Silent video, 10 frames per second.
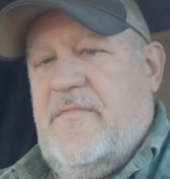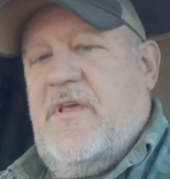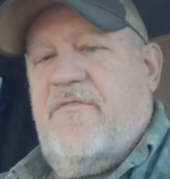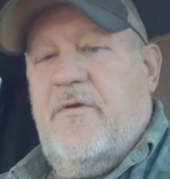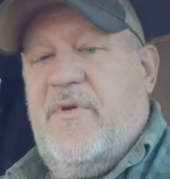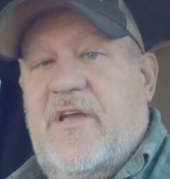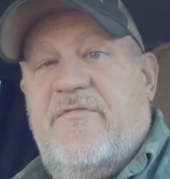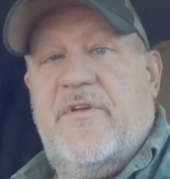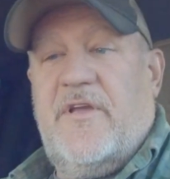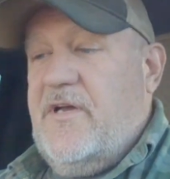I feel bad
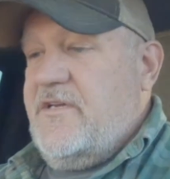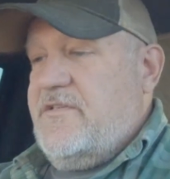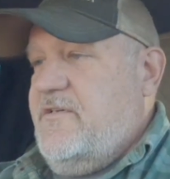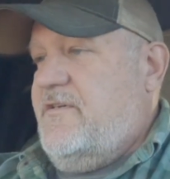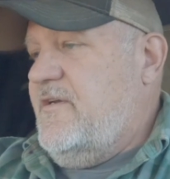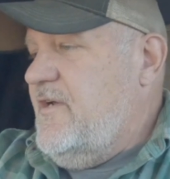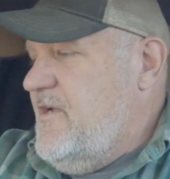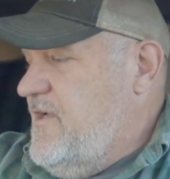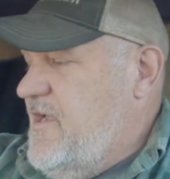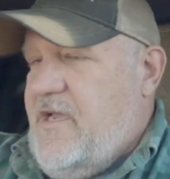for you guys.
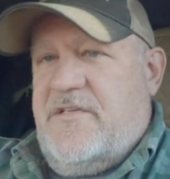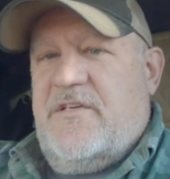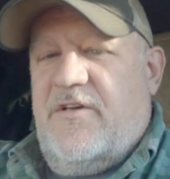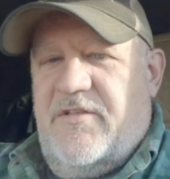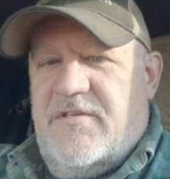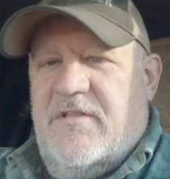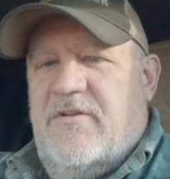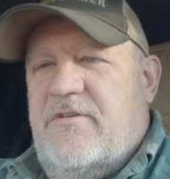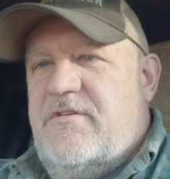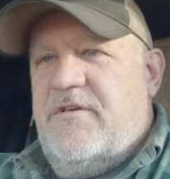I see all these other
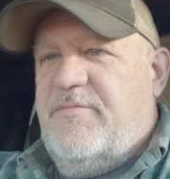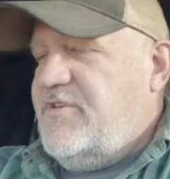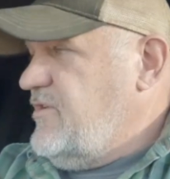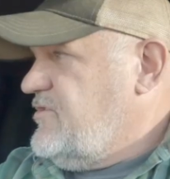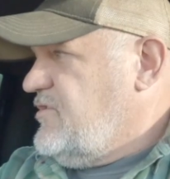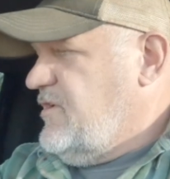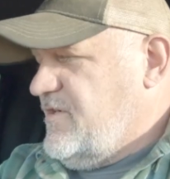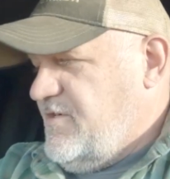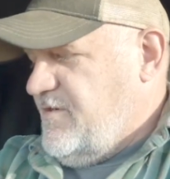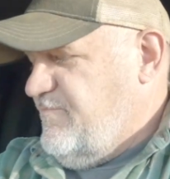YouTubers and their
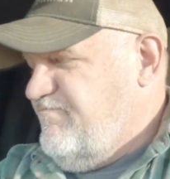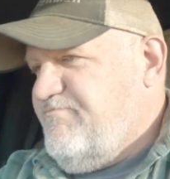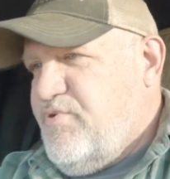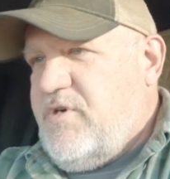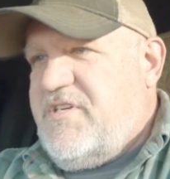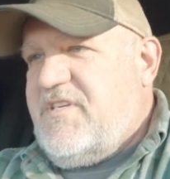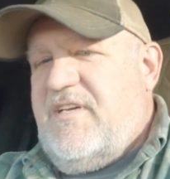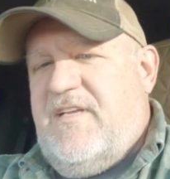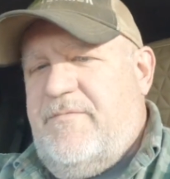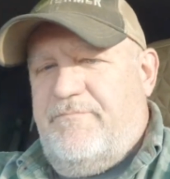trucks are
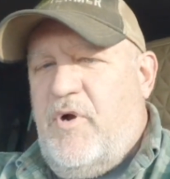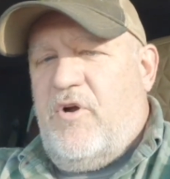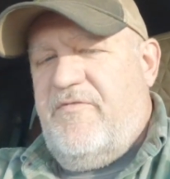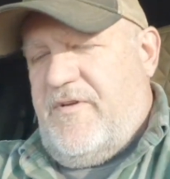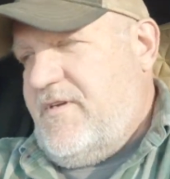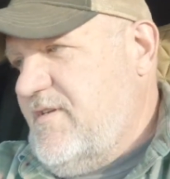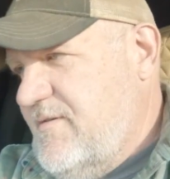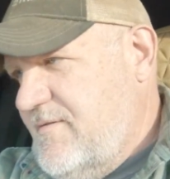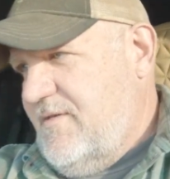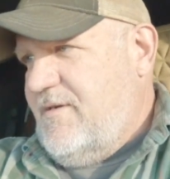pristine and perfect,
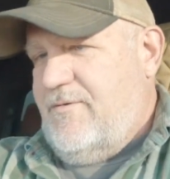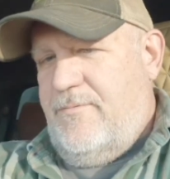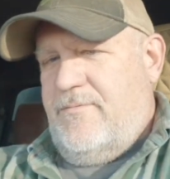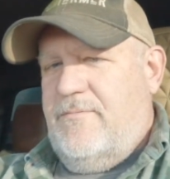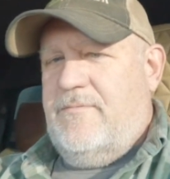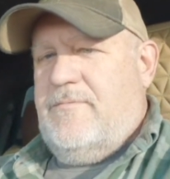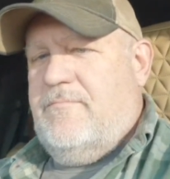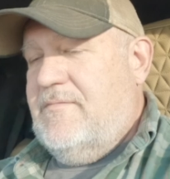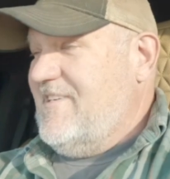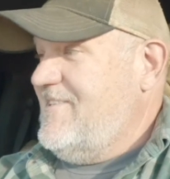and you know,
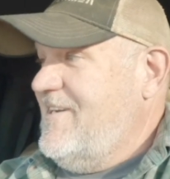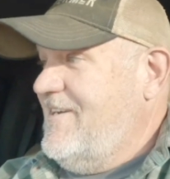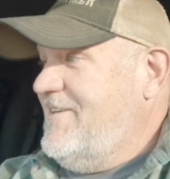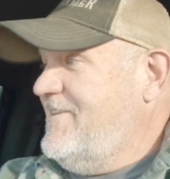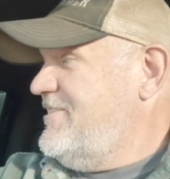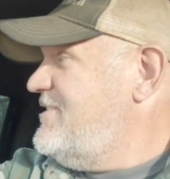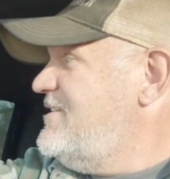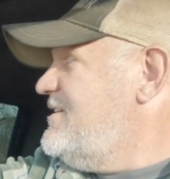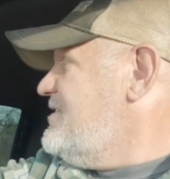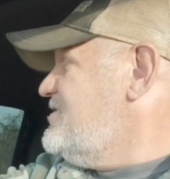it's not.
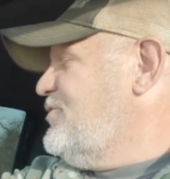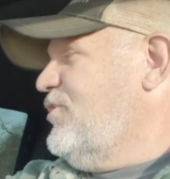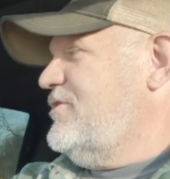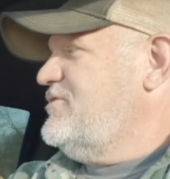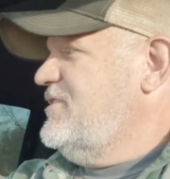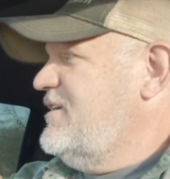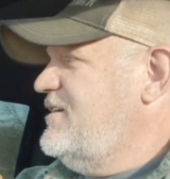It's a work truck.